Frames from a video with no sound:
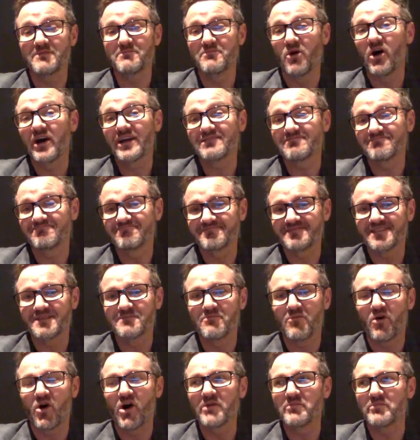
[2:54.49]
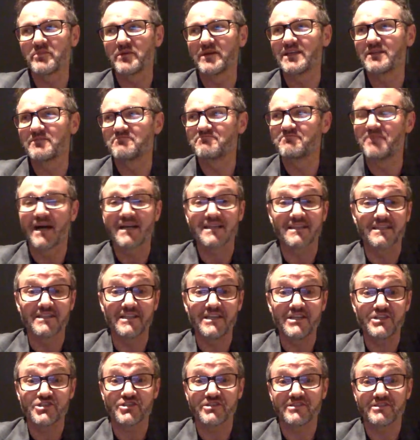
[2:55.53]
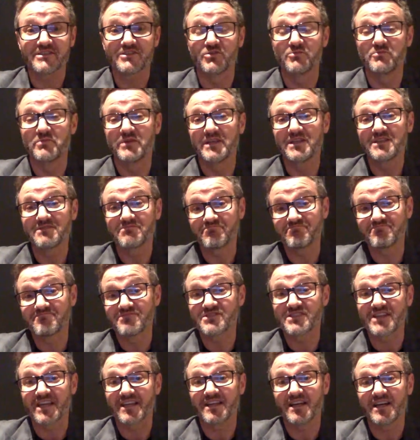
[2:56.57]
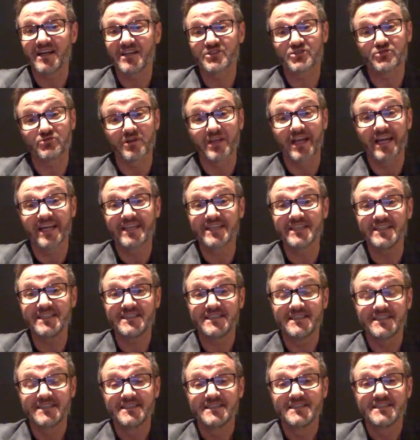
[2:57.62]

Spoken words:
It might be Bangladesh. It could be Sri Lanka.